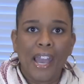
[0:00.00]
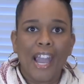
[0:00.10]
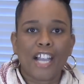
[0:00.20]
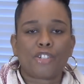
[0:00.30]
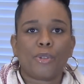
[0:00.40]

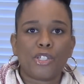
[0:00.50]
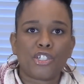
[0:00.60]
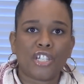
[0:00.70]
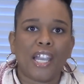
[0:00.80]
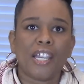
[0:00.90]
actually
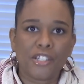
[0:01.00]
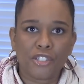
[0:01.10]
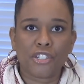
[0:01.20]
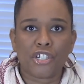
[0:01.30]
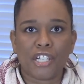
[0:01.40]
change
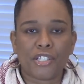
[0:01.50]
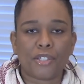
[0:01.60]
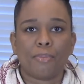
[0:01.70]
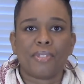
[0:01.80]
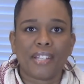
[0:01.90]
the sheets
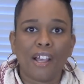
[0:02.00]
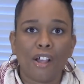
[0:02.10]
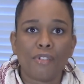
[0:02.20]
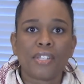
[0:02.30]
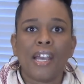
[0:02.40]

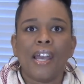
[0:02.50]
themselves